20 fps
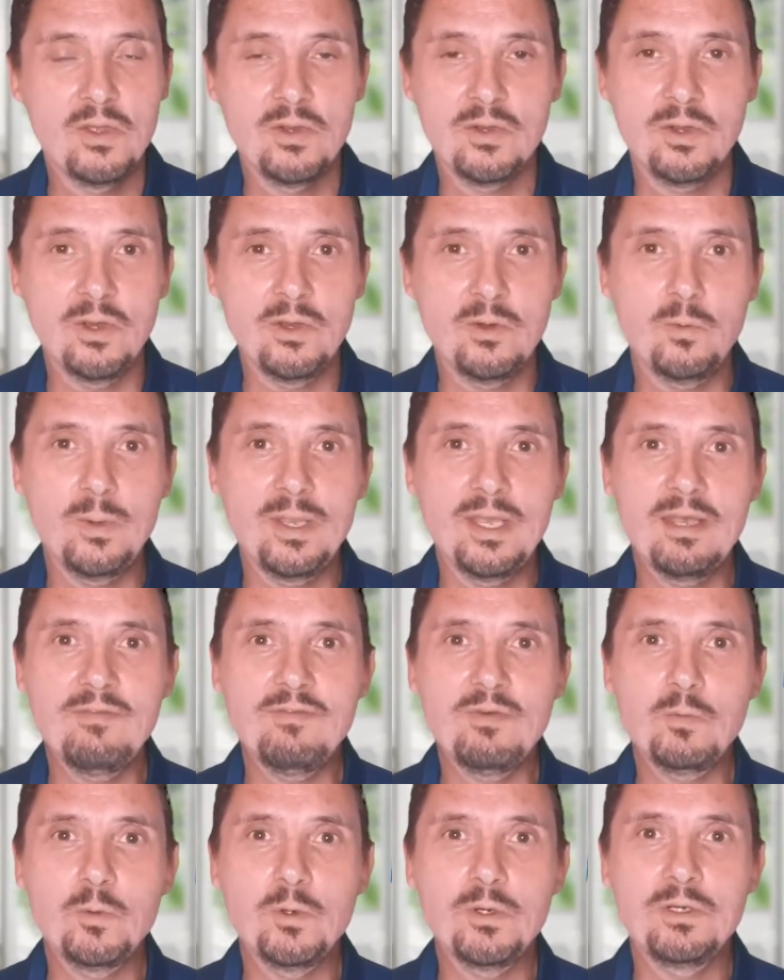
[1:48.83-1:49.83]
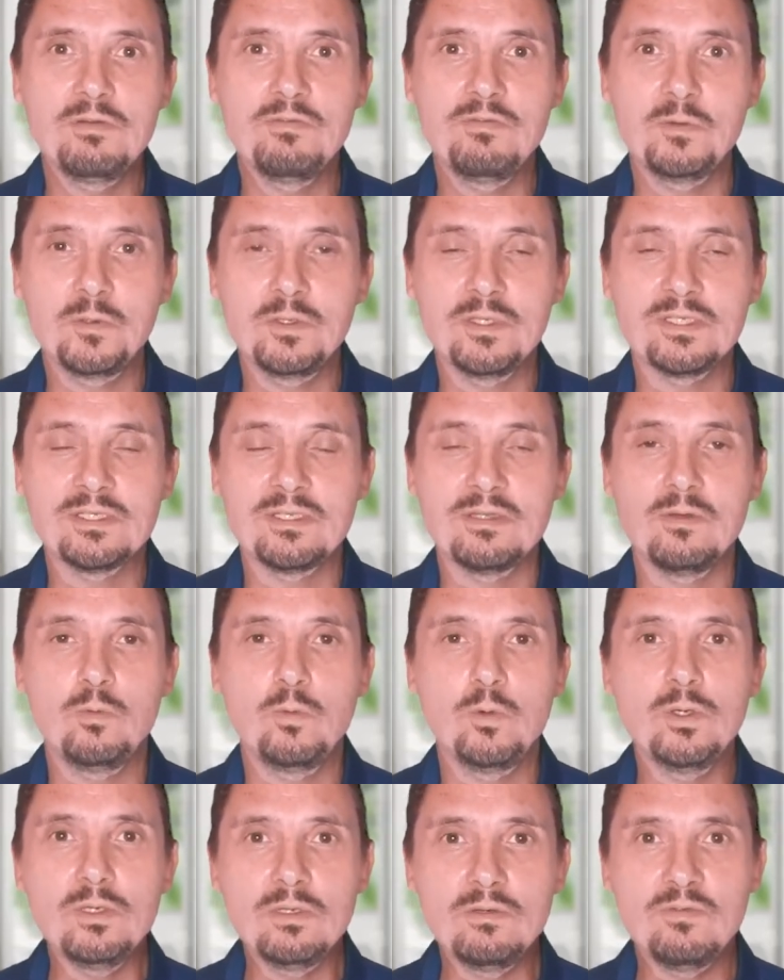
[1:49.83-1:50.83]
No, we have a word for this, and the
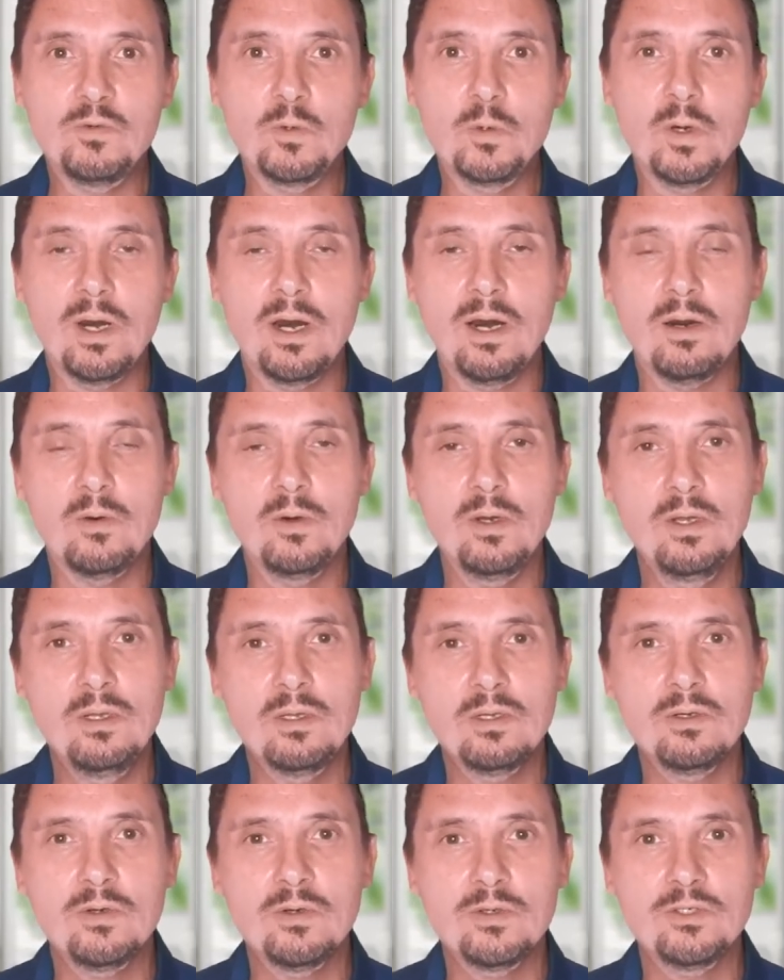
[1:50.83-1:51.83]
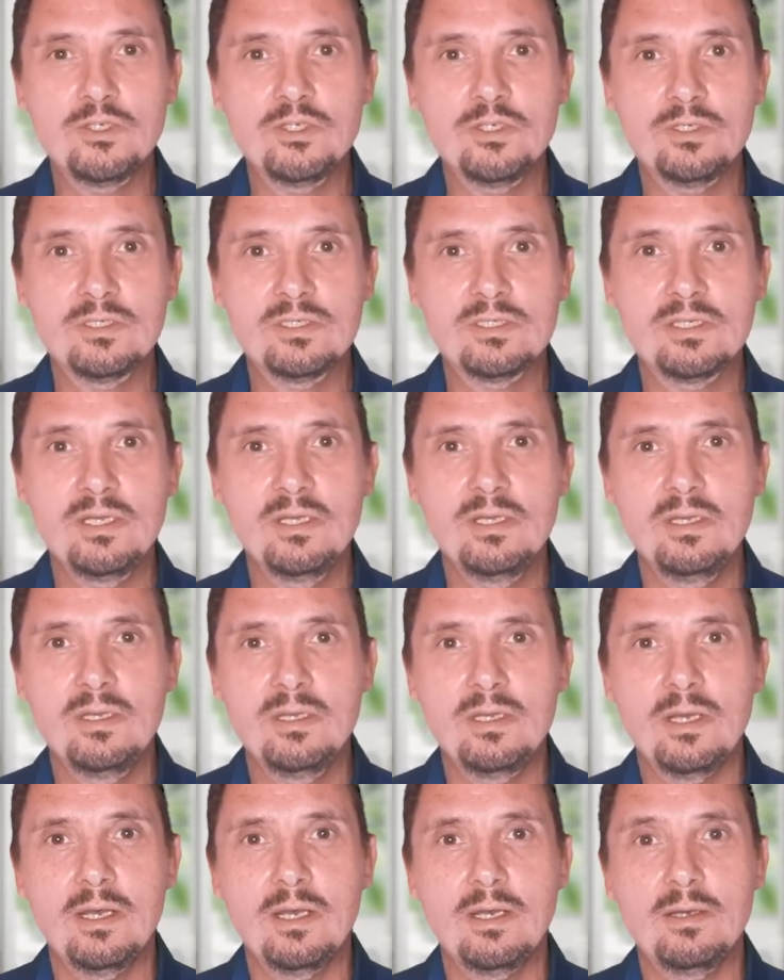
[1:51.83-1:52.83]
word for our conscious
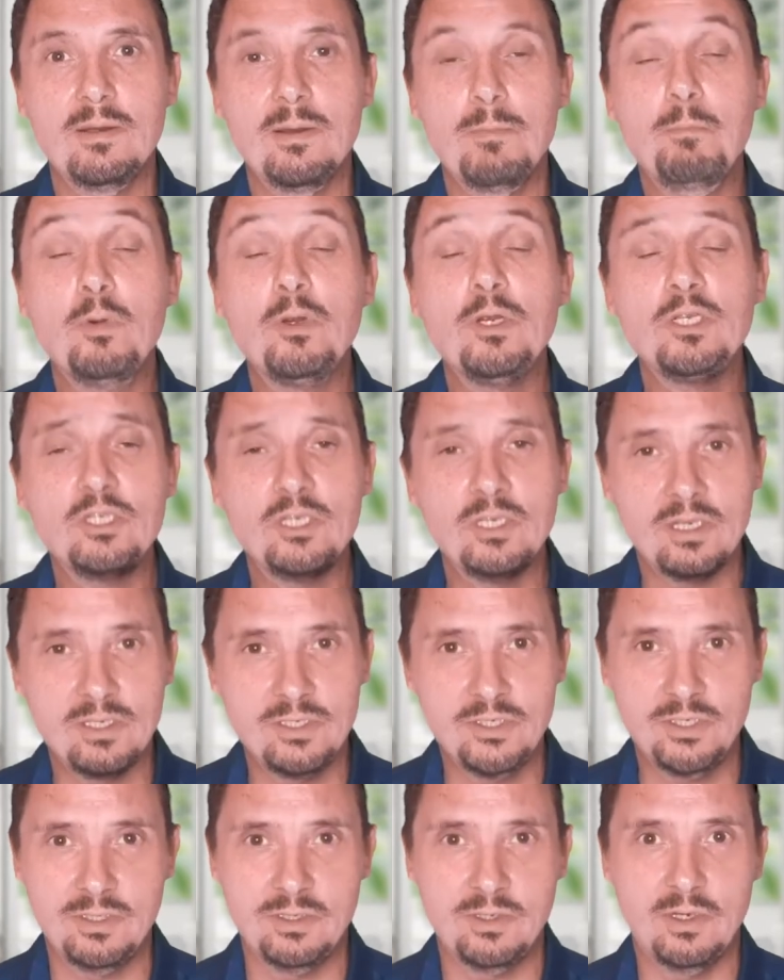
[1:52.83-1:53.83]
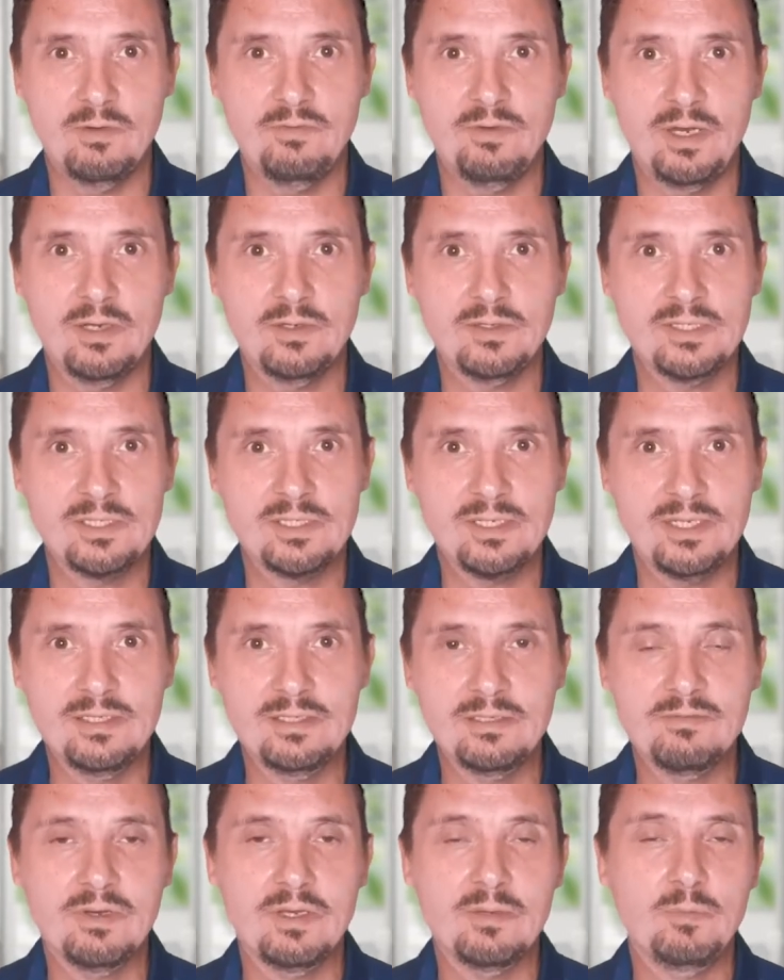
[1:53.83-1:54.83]
appreciation of our
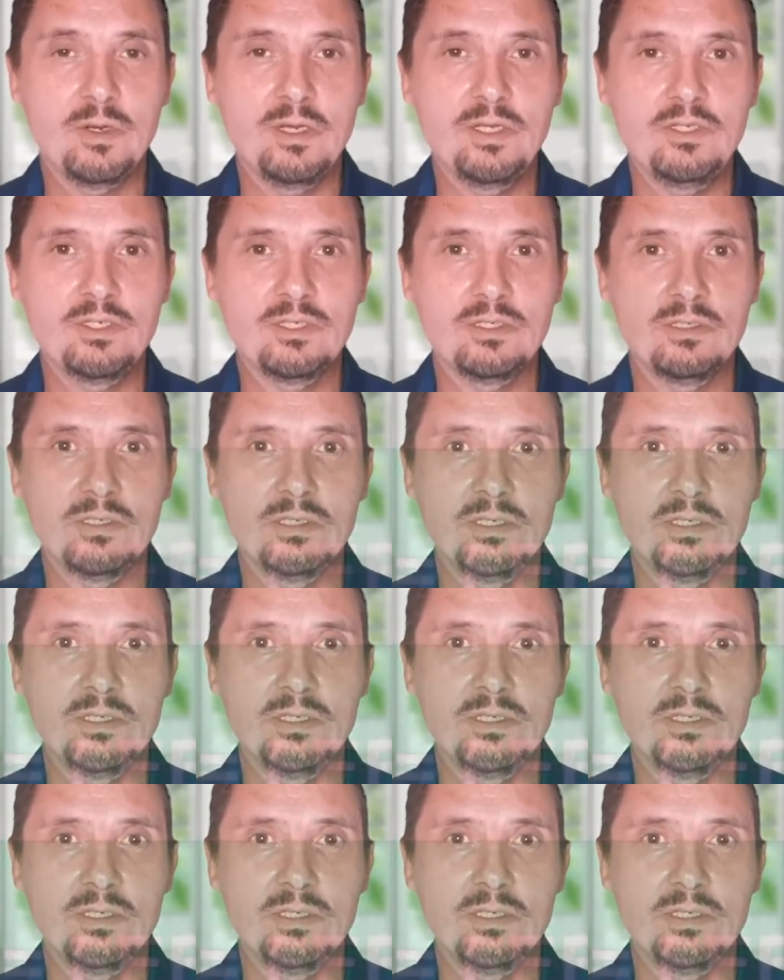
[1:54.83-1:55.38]
state of vibration